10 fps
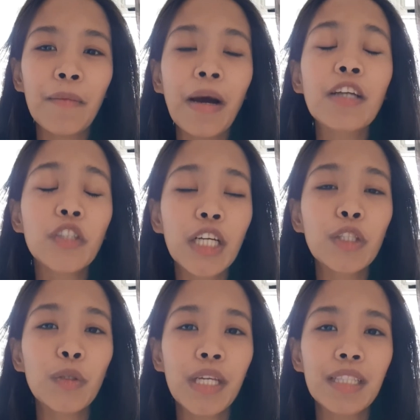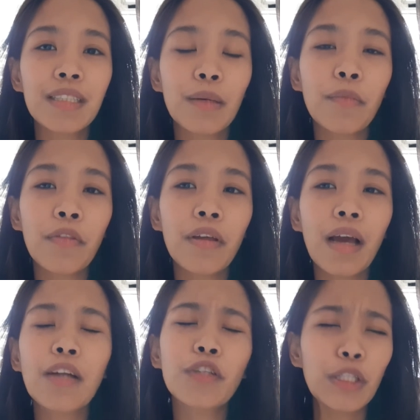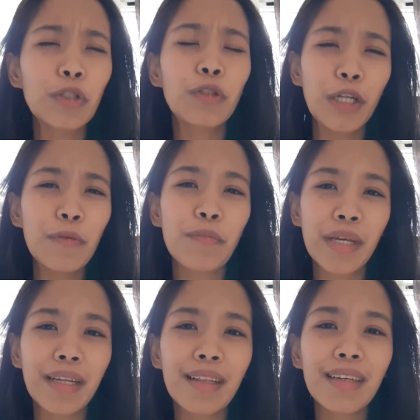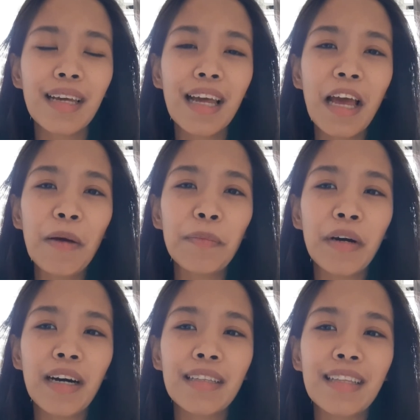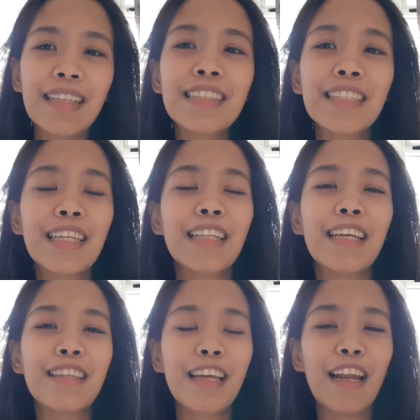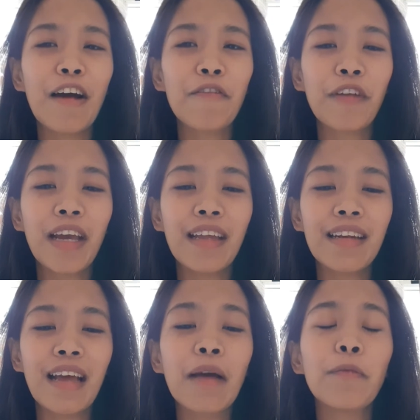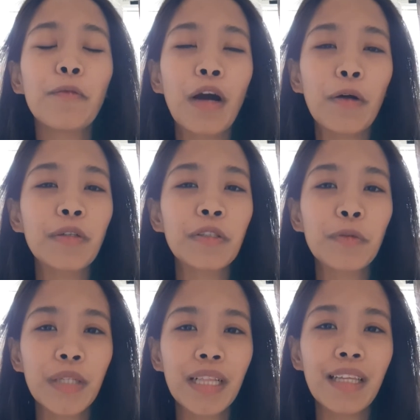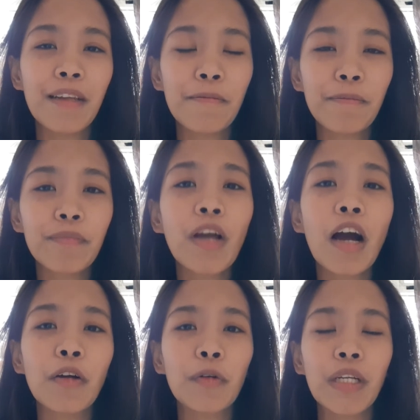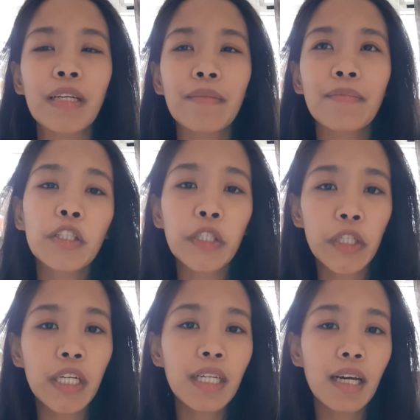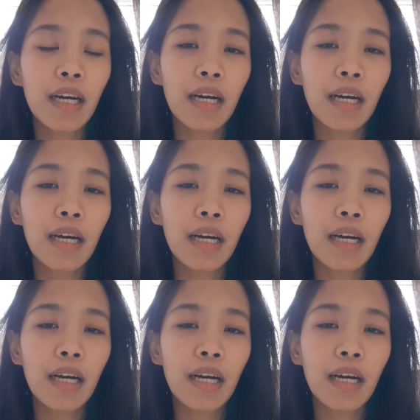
I tried to eat something, I tried to drink milk, but it's still not enough, and I was really hungry. Third,